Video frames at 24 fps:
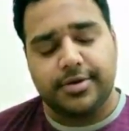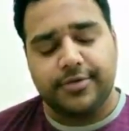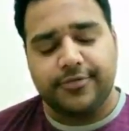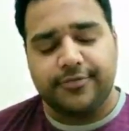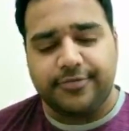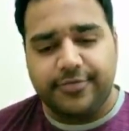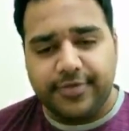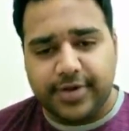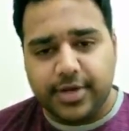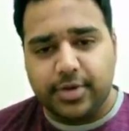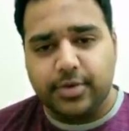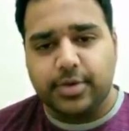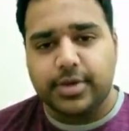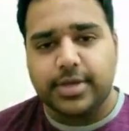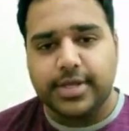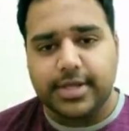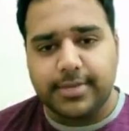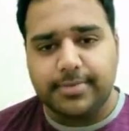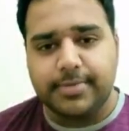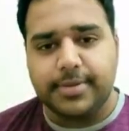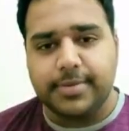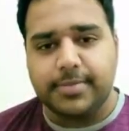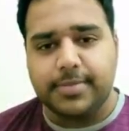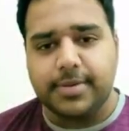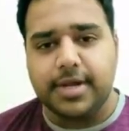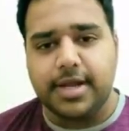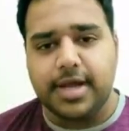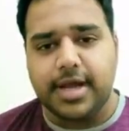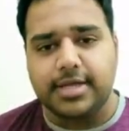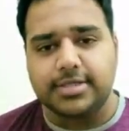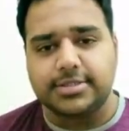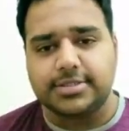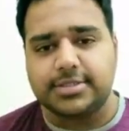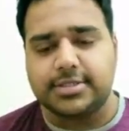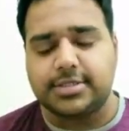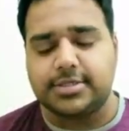frequently people
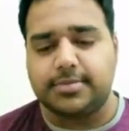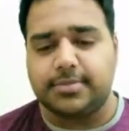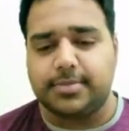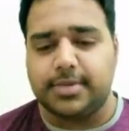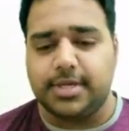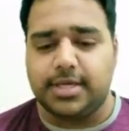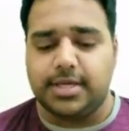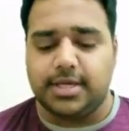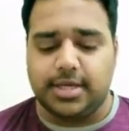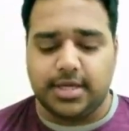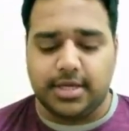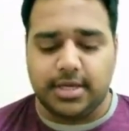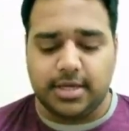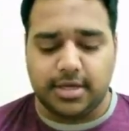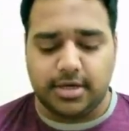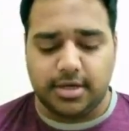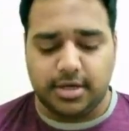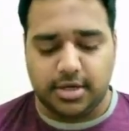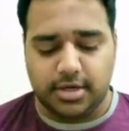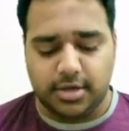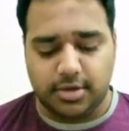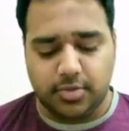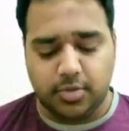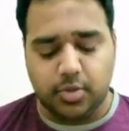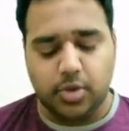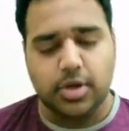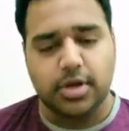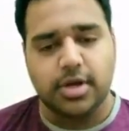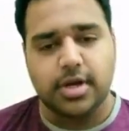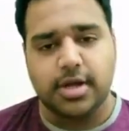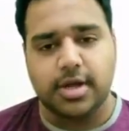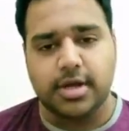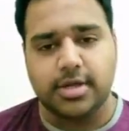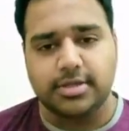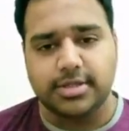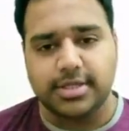ask me
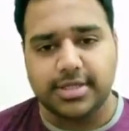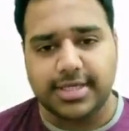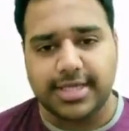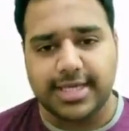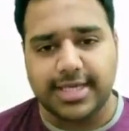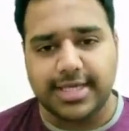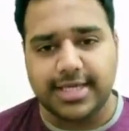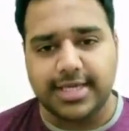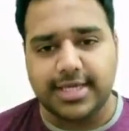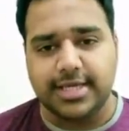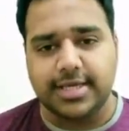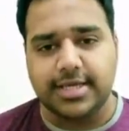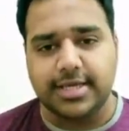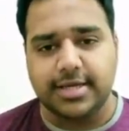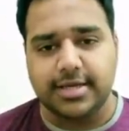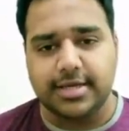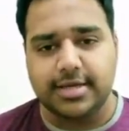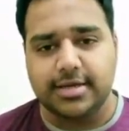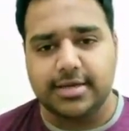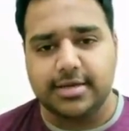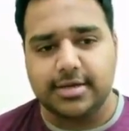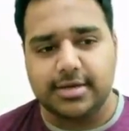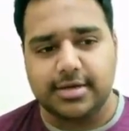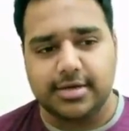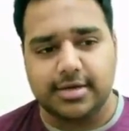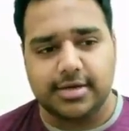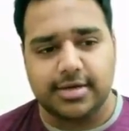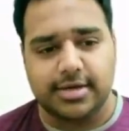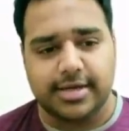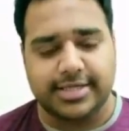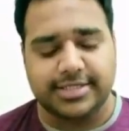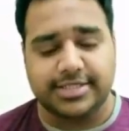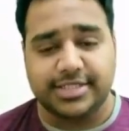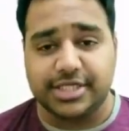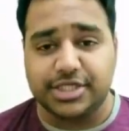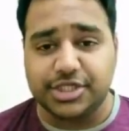what are the key
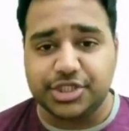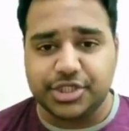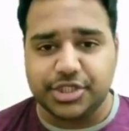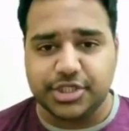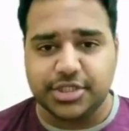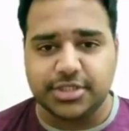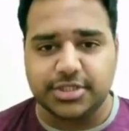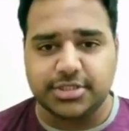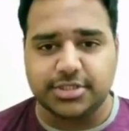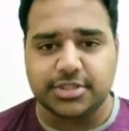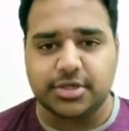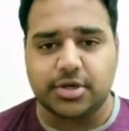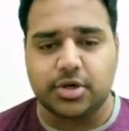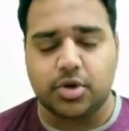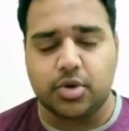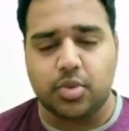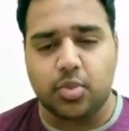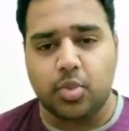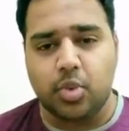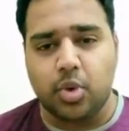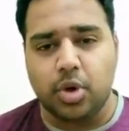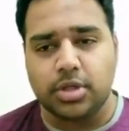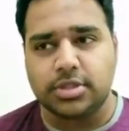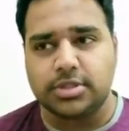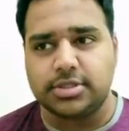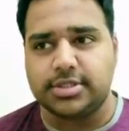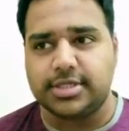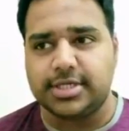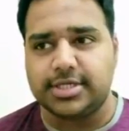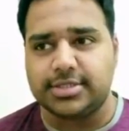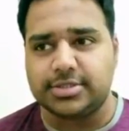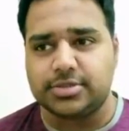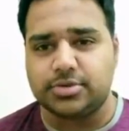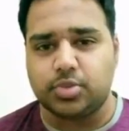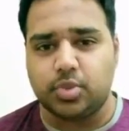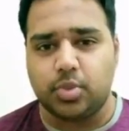essentials, or what
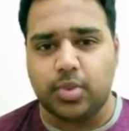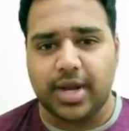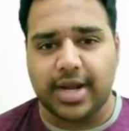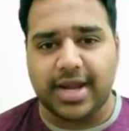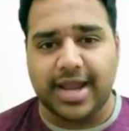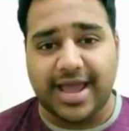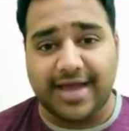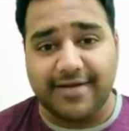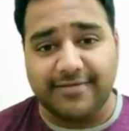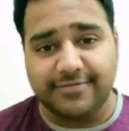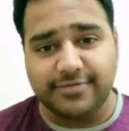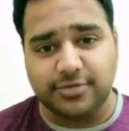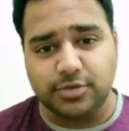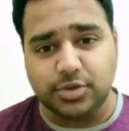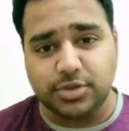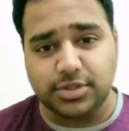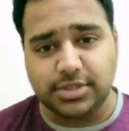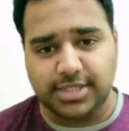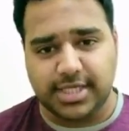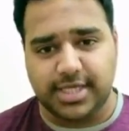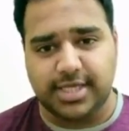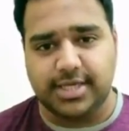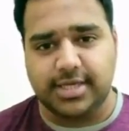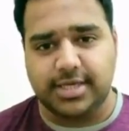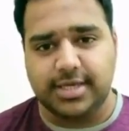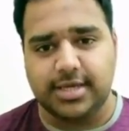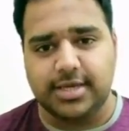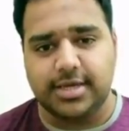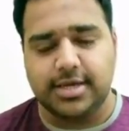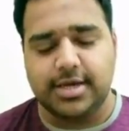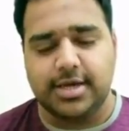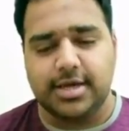does one have to see